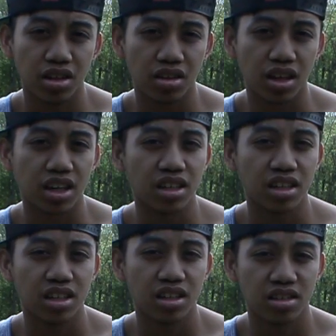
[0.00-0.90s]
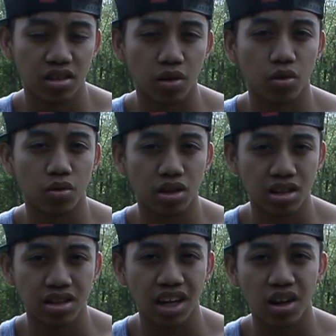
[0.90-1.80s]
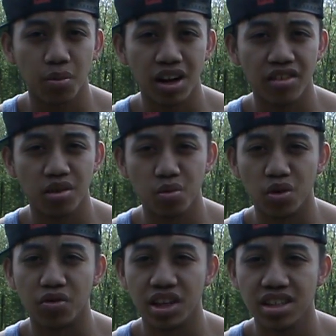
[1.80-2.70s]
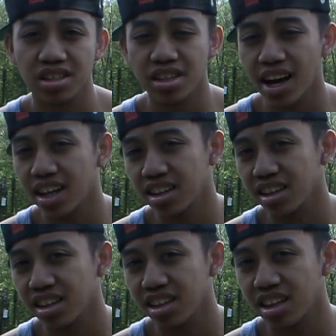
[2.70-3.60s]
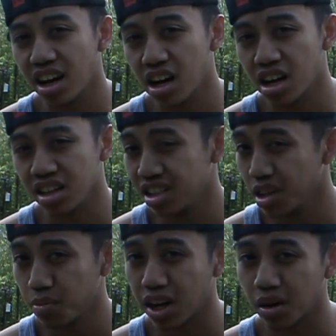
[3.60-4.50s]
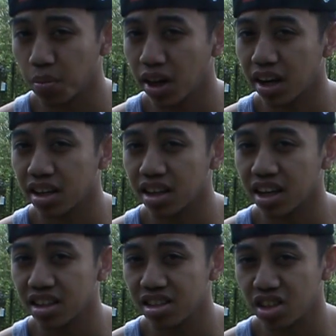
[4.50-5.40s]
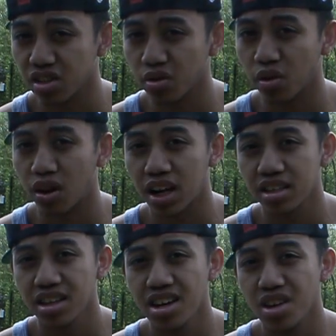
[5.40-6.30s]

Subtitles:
Okay, so stand up out of your move. This is not a tip that's just for Rise.